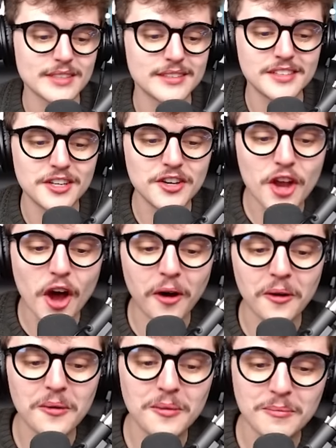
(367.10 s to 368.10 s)

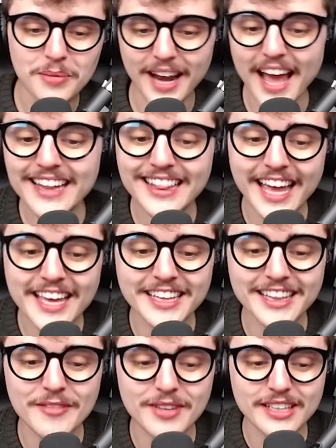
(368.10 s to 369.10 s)
No, but I like
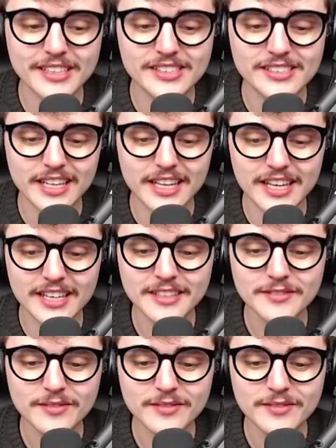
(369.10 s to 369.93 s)
living in the city.